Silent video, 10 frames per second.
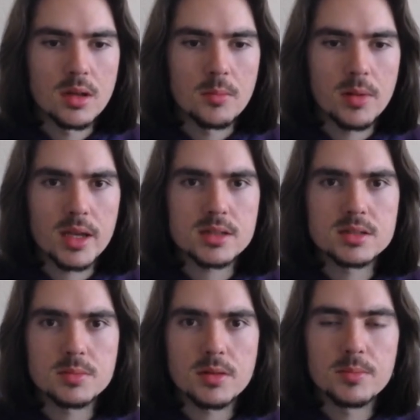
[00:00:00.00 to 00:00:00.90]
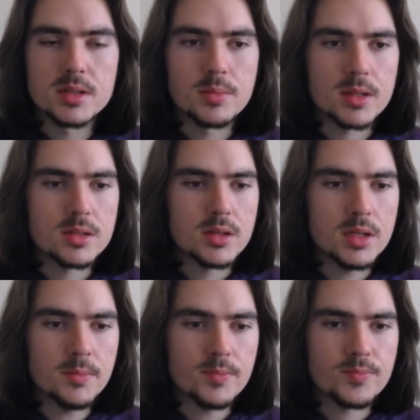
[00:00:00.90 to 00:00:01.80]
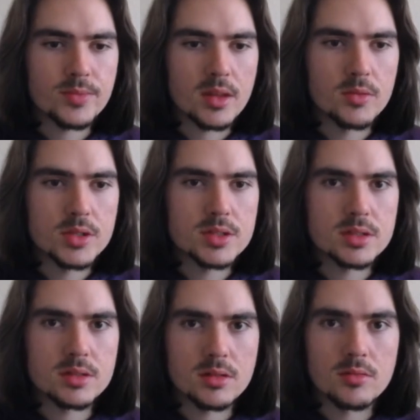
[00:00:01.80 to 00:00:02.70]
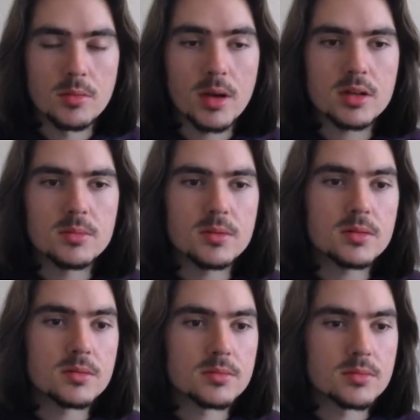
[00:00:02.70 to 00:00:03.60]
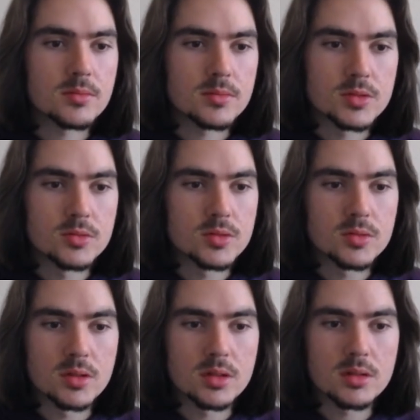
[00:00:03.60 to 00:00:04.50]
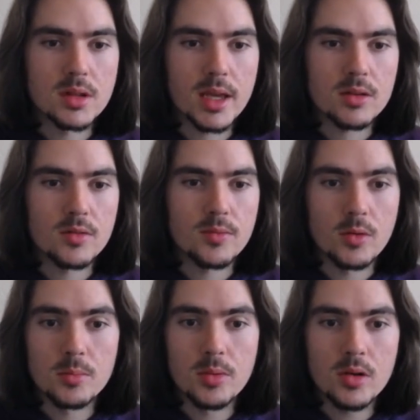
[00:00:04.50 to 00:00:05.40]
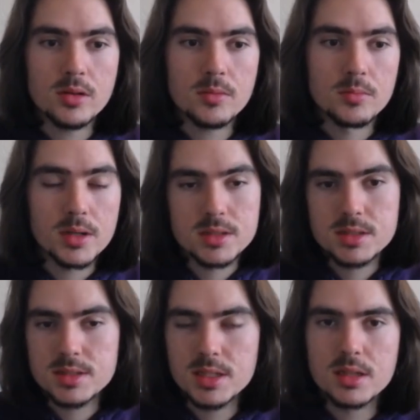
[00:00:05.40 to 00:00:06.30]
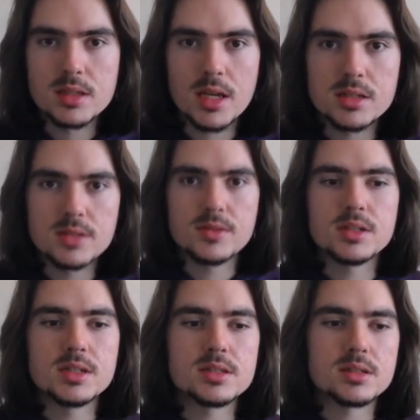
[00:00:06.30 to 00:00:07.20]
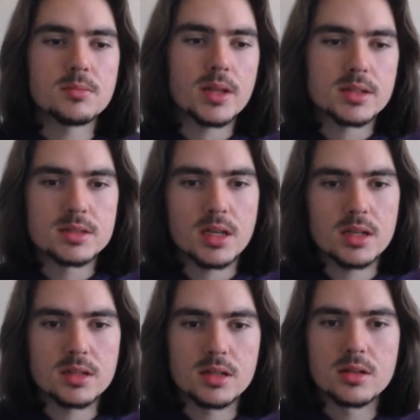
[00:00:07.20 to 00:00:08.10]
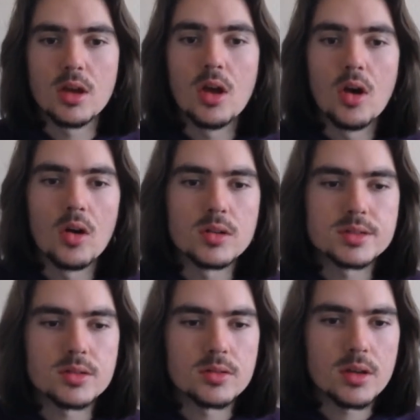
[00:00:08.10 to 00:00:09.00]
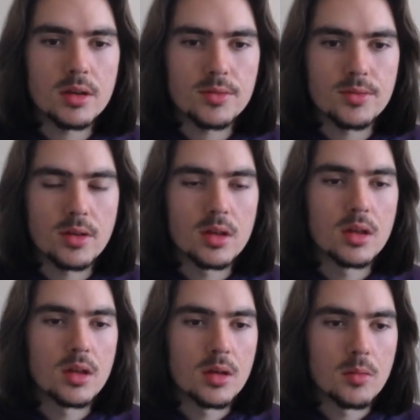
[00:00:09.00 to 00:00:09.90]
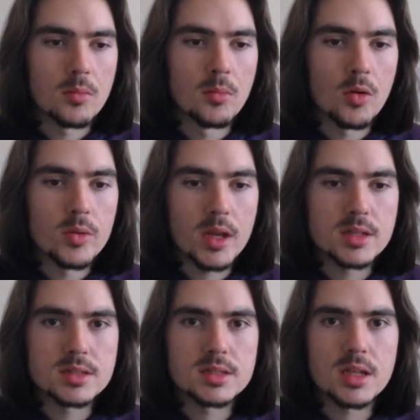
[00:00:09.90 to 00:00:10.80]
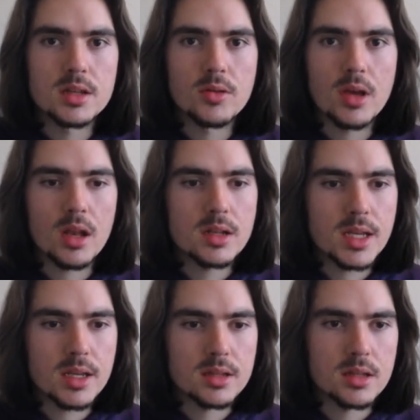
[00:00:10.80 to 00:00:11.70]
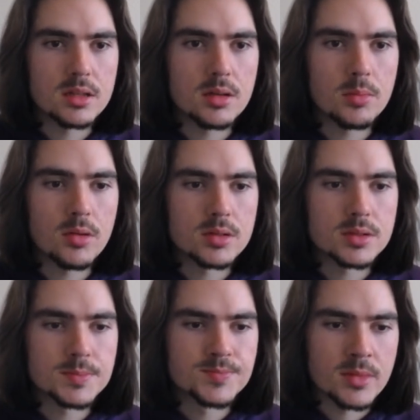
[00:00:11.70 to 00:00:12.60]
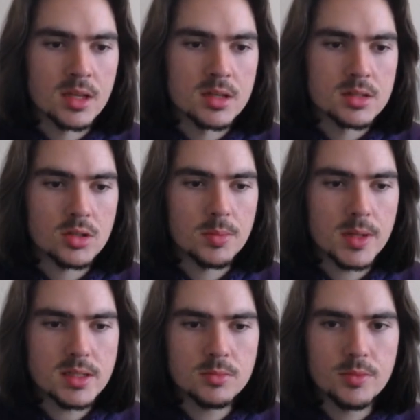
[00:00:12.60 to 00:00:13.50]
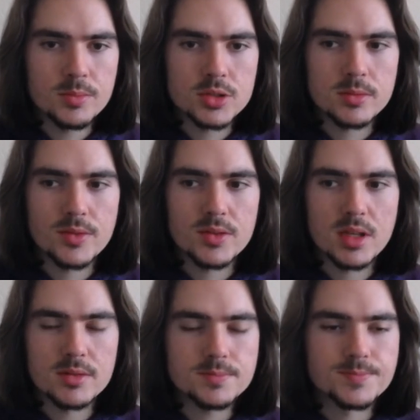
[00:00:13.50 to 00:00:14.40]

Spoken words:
black is a bit better here, which is remarkable due to the lack of one pawn, but still the activity is in black's side, and also you have more weaknesses that you can attack than the opponent. So he plays the move bishop f7,